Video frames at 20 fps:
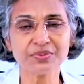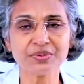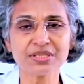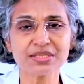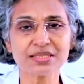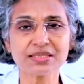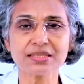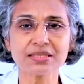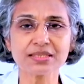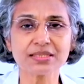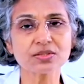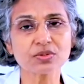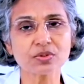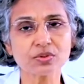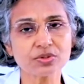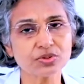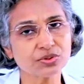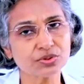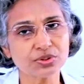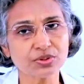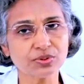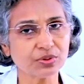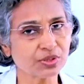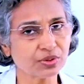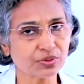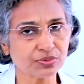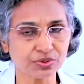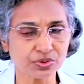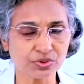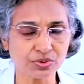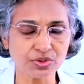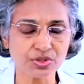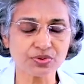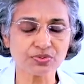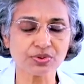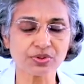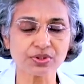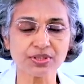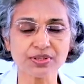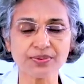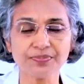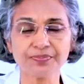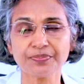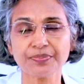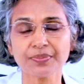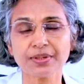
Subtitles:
vessels is also the one of the cause for the